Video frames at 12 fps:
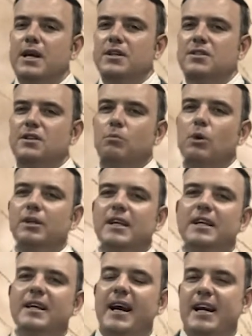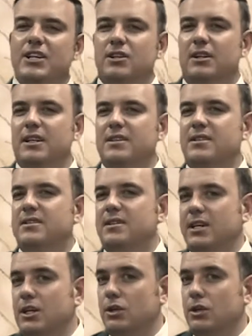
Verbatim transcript: someone cannot actually see